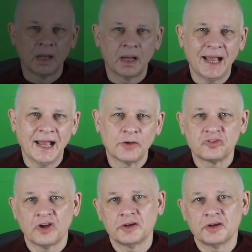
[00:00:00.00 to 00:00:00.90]

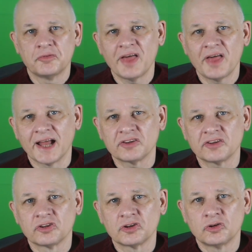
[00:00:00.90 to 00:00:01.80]
Outside of that,
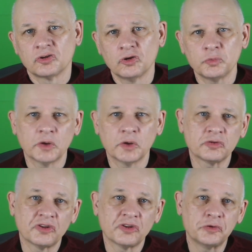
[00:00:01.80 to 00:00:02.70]
could we also
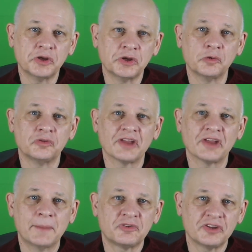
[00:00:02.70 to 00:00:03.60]
use
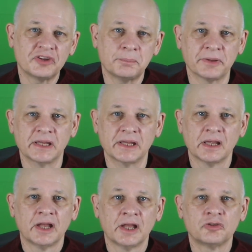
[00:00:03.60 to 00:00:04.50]
MCP
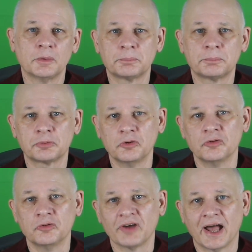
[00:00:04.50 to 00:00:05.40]
to improve
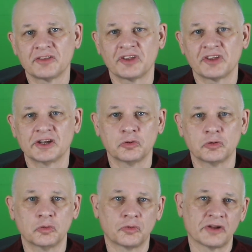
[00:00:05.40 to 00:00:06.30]
our technical
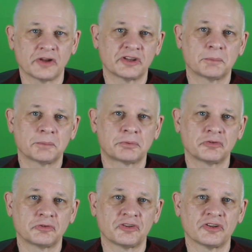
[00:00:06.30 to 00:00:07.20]
writing
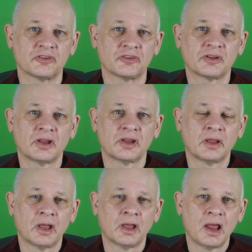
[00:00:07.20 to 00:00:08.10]
processes?
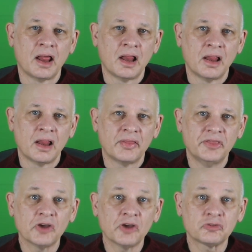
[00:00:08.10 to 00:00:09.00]
The
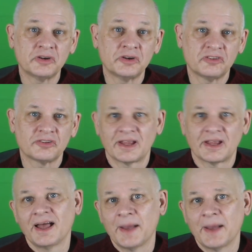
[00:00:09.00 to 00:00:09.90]
answer is
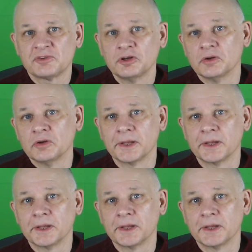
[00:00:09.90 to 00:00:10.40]
absolutely.